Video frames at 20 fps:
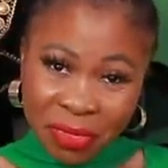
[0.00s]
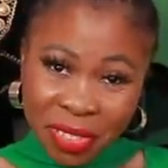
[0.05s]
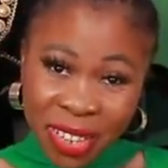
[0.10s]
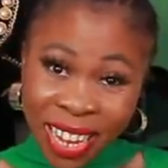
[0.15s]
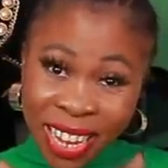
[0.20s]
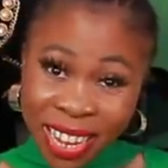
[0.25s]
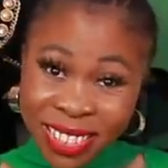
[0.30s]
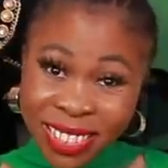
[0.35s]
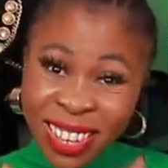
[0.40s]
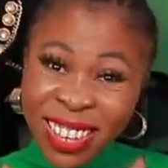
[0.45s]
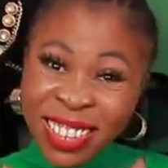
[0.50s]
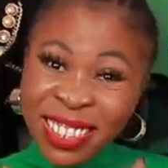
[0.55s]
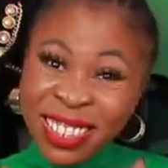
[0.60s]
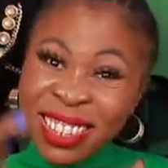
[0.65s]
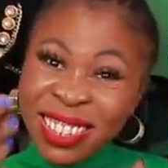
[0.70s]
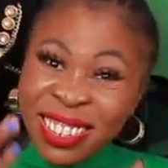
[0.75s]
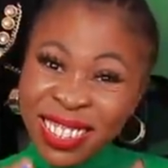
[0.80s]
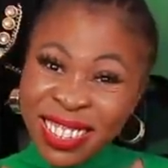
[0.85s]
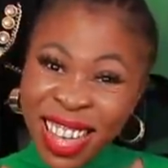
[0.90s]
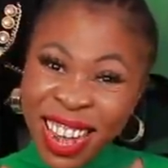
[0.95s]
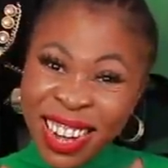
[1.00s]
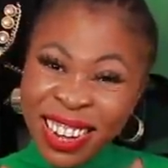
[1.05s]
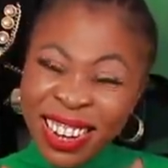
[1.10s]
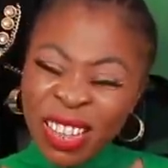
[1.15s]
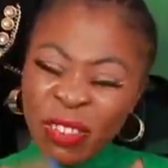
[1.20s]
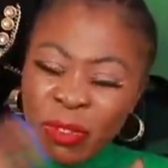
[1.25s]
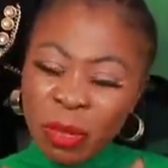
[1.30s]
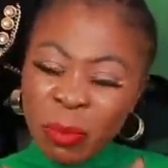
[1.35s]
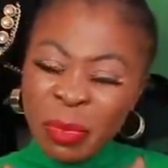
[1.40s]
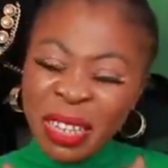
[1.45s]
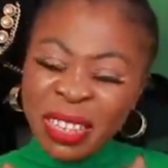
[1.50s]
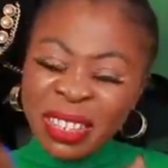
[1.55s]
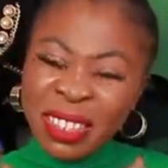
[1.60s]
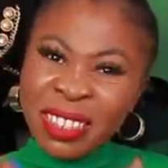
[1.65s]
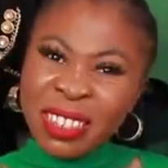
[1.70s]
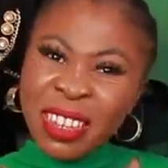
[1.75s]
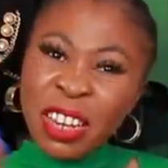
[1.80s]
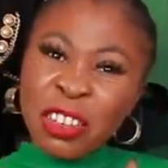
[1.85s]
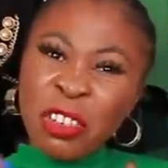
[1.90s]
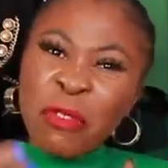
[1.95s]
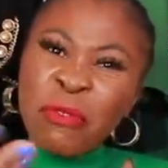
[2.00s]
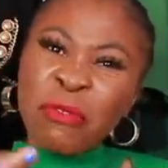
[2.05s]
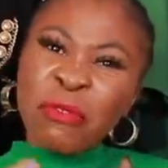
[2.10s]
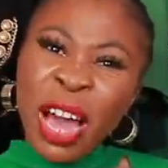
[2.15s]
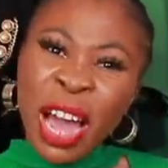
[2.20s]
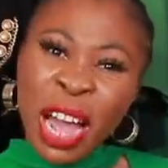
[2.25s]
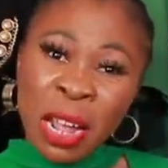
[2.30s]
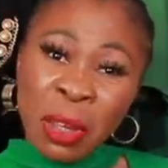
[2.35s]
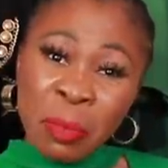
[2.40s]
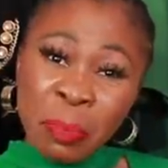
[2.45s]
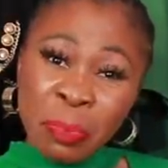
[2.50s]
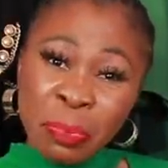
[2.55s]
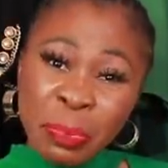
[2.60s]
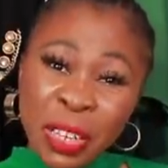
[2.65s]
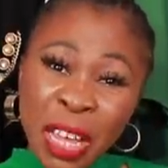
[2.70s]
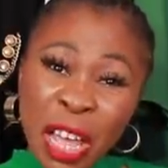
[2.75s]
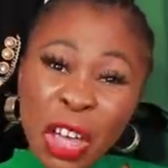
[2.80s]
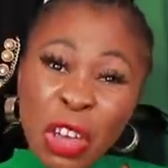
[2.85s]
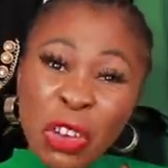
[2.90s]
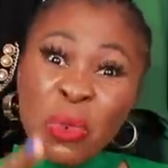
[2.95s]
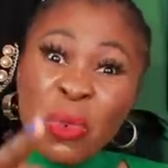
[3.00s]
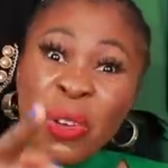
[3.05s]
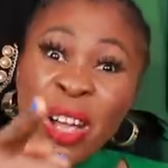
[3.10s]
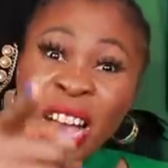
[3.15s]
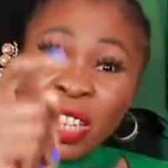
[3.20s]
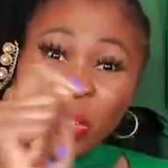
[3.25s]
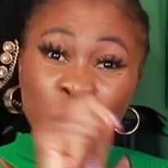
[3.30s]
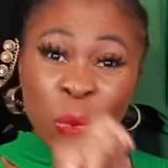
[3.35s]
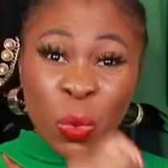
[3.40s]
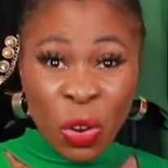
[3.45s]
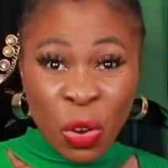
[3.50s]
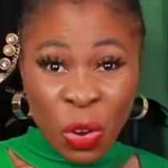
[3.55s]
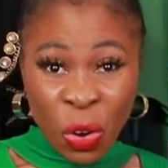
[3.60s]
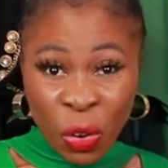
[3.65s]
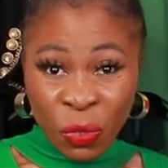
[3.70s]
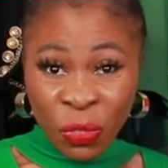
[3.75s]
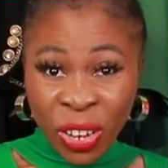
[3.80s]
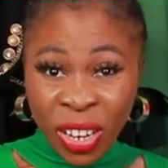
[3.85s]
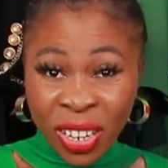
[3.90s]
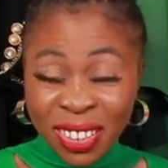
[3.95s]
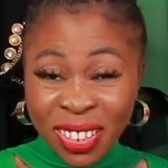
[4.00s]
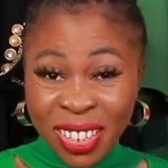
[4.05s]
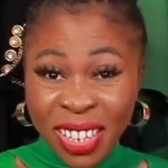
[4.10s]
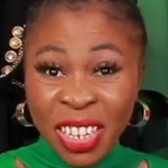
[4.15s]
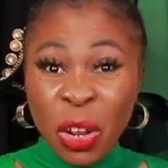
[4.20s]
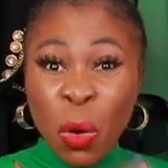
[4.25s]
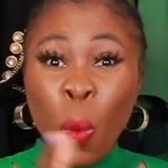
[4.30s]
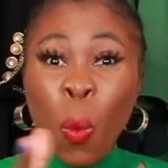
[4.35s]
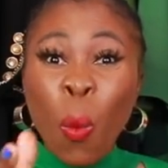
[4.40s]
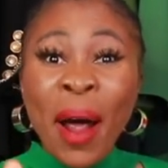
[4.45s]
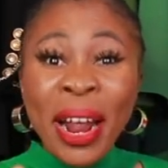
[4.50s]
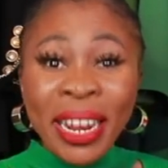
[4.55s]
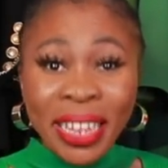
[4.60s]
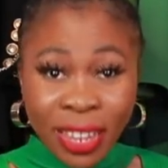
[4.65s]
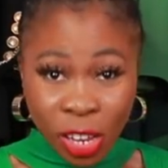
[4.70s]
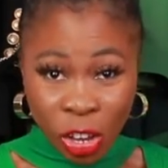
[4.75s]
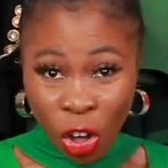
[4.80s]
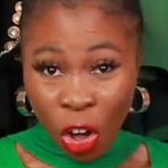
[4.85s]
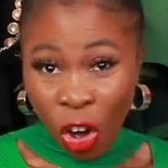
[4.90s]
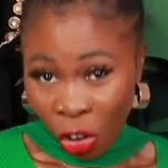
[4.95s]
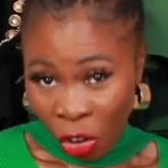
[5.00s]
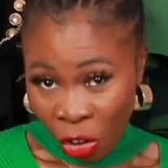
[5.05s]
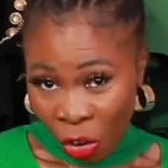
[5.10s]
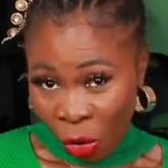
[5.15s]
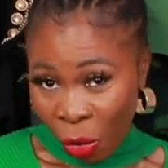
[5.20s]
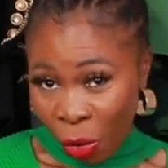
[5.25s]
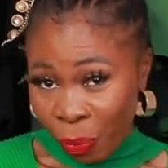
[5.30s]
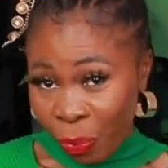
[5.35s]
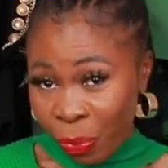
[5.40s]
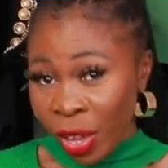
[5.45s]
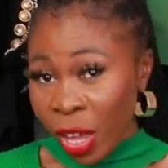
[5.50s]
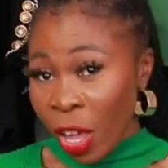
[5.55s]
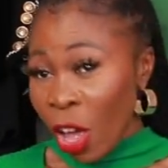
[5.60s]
Like I say, it's the style giving me designer vibes. You guys will love it in a white color.